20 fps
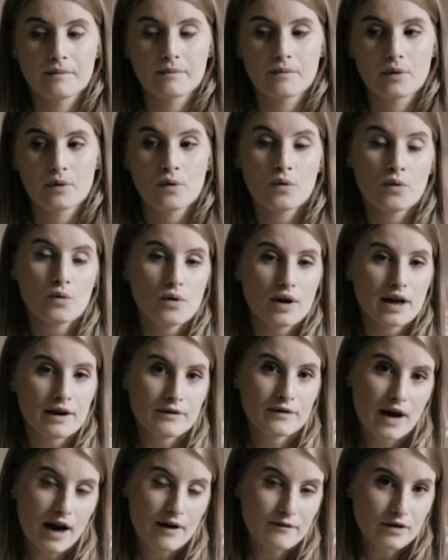Or
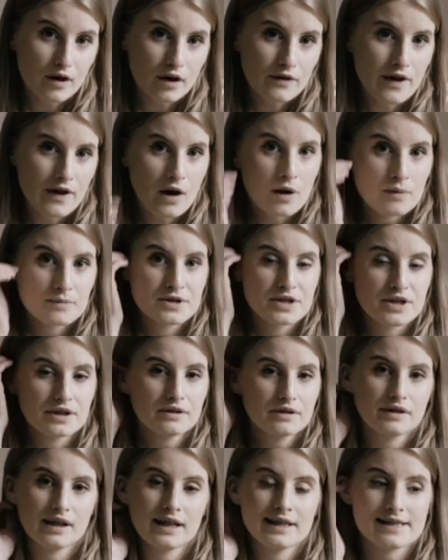if you haven't got that
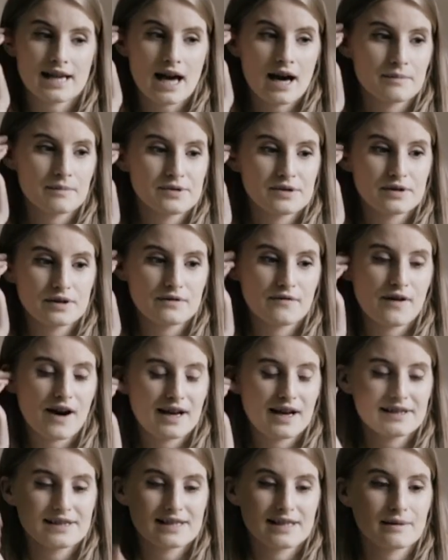option, it's absolutely
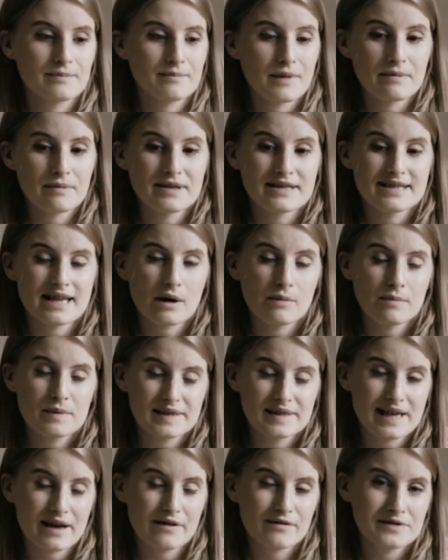fine to maybe set up a
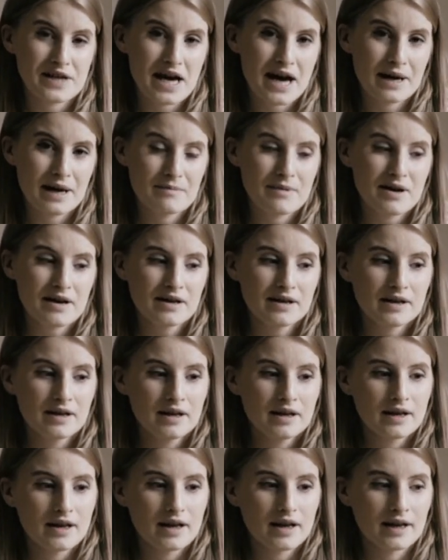self-timer.
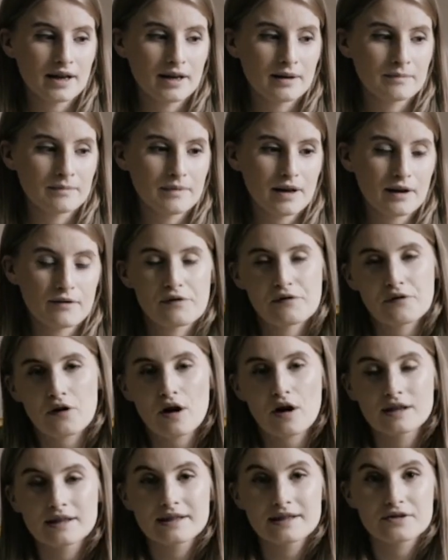If you've
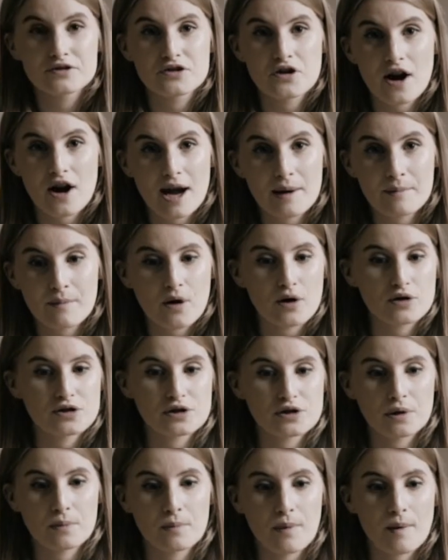got a little tripod,
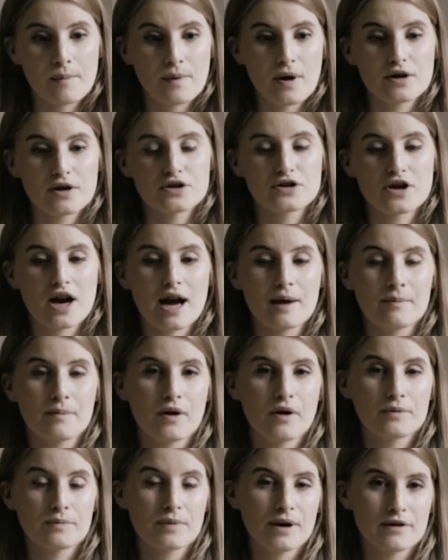you could pop it on a
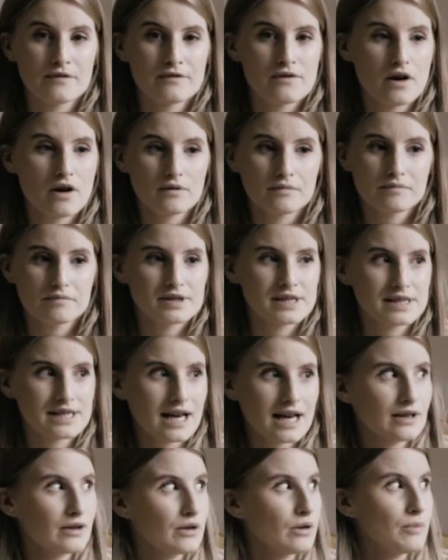tripod, but if not,
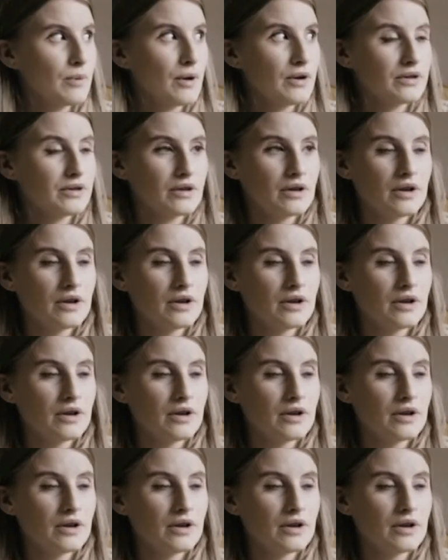stack it up on